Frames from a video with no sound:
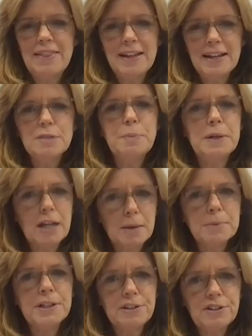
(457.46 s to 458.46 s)
I think it's
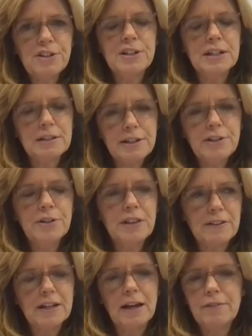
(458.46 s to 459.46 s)
become clearer and clearer
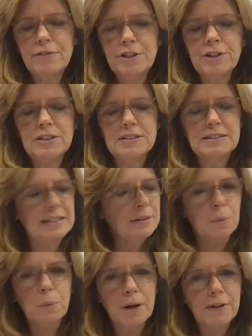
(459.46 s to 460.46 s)
that the governor
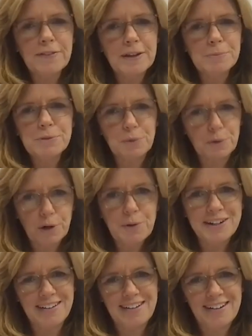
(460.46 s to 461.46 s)
didn't want them to grow
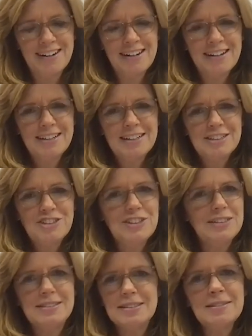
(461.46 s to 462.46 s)
here
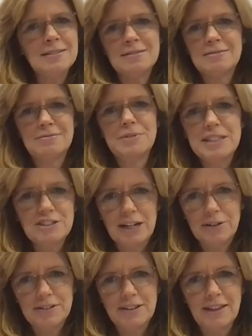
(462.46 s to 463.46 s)
she didn't
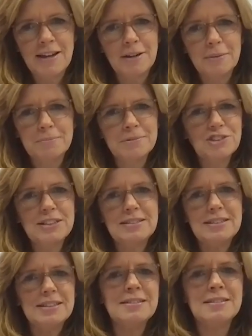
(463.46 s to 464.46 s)
reach out to them. She
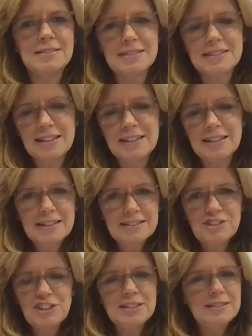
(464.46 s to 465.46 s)
didn't.
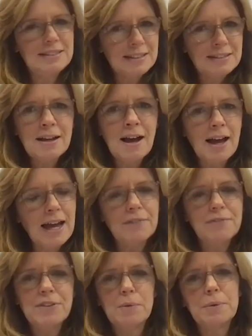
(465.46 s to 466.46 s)
She did not
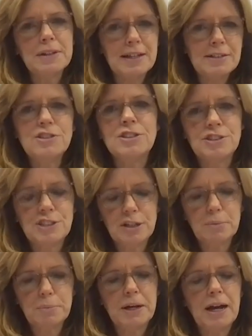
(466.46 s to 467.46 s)
have that
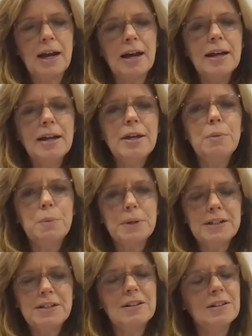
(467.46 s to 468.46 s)
relationship. I
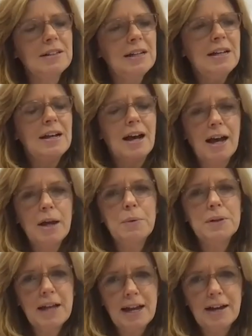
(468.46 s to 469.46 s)
will I
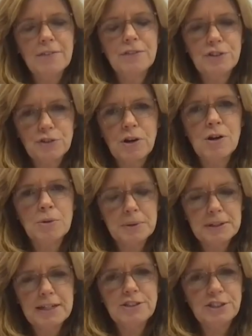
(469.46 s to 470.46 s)
will have a strong
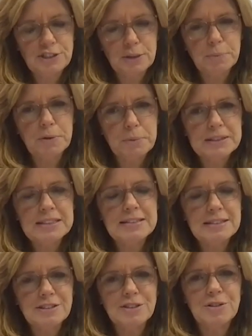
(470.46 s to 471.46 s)
relationship with
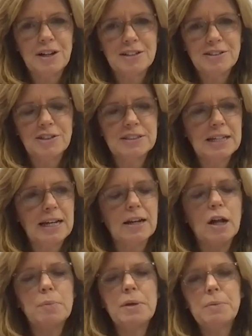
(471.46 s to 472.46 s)
businesses across our
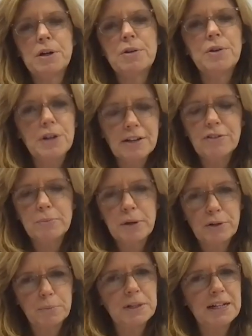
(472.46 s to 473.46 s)
state. I'll be recruiting from
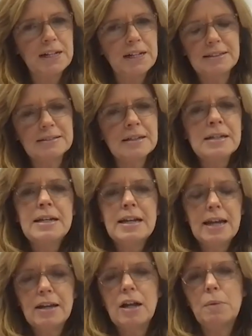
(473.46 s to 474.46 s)
other places
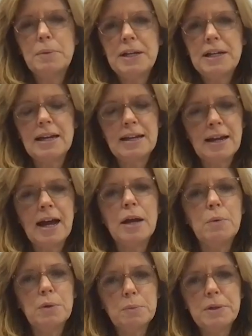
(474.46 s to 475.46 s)
and I'll be and
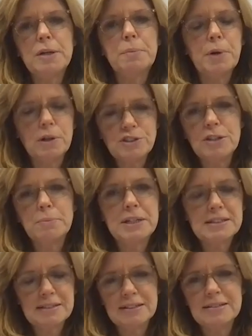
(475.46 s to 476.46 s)
I will be approaching
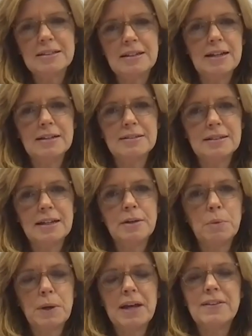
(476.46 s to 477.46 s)
business as,
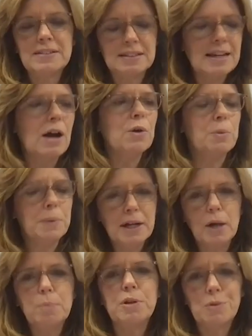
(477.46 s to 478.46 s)
in a way that says how can
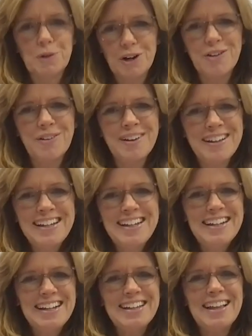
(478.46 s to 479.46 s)
we help you grow?
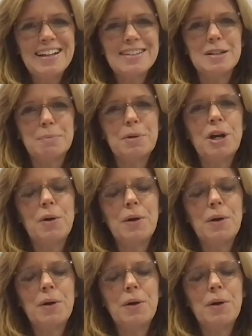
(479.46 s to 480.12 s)
And that's a